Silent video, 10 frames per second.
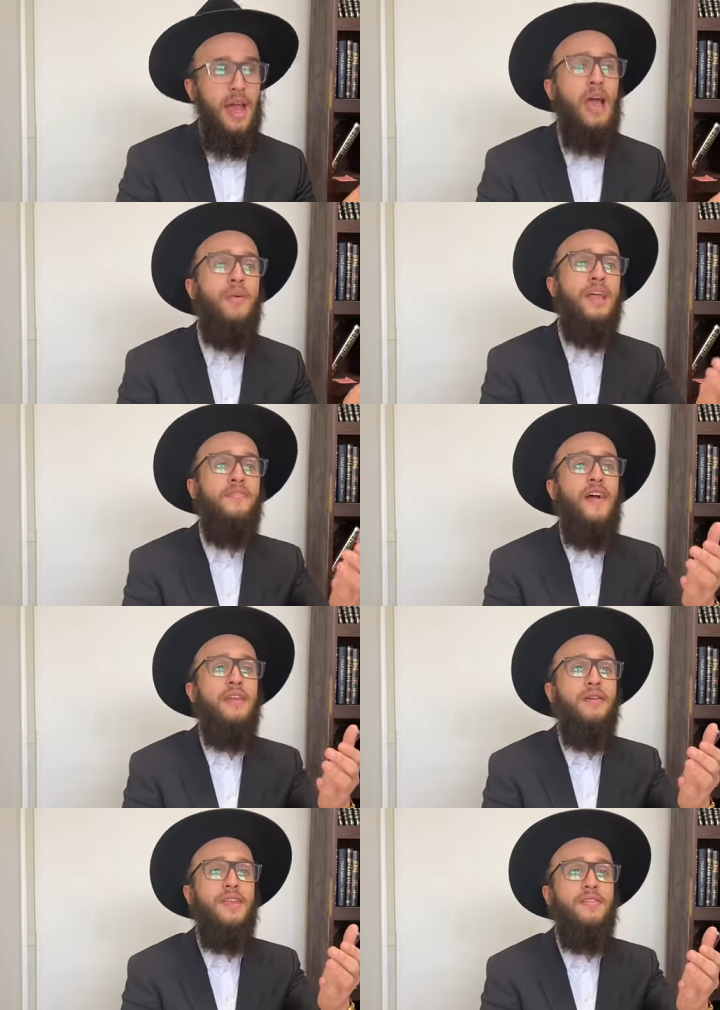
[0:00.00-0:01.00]
We can find
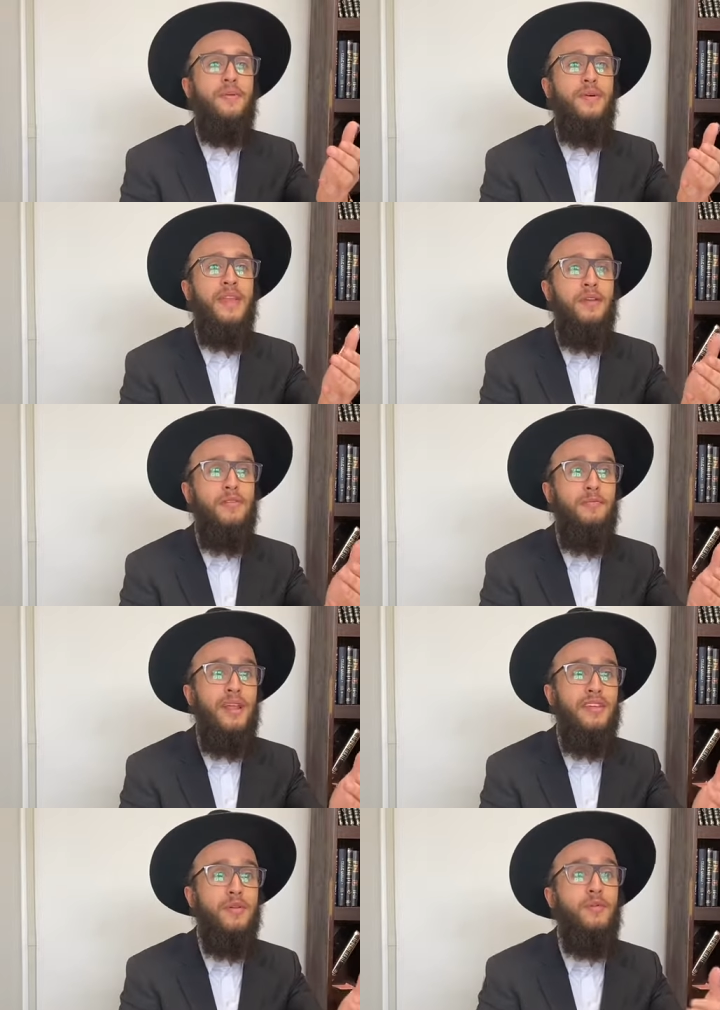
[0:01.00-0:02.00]
ourselves, Abotai, to a
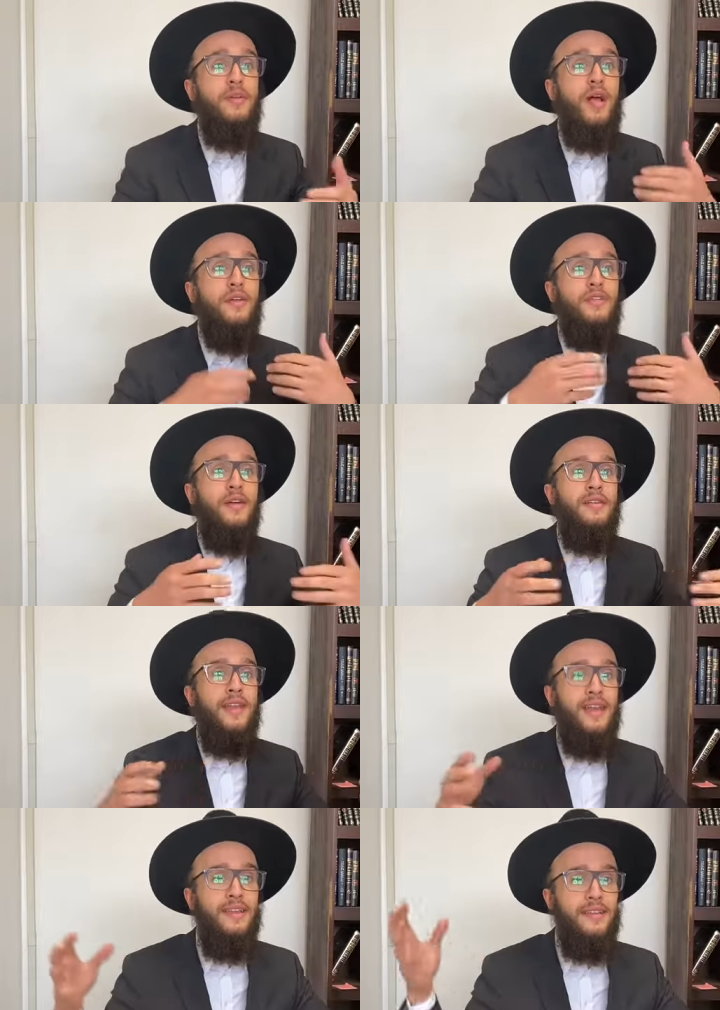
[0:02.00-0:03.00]
place where we lost our ticket.